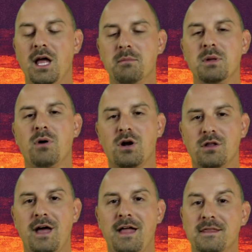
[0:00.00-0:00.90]
and be part
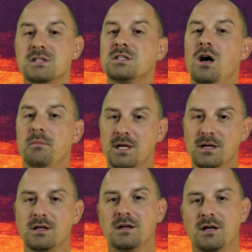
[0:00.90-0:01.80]
of that this
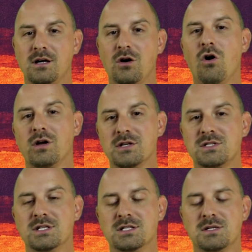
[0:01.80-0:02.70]
coming
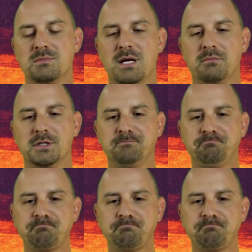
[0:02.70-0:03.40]
August and September.